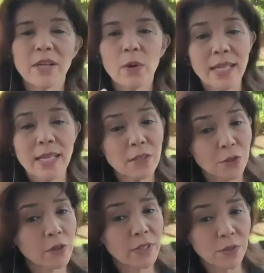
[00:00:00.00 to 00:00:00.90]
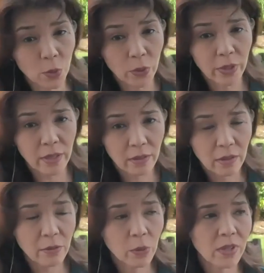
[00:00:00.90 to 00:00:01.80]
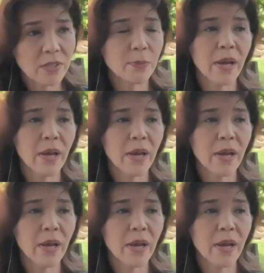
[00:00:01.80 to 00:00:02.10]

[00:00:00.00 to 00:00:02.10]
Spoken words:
it always has to serve the story, of course.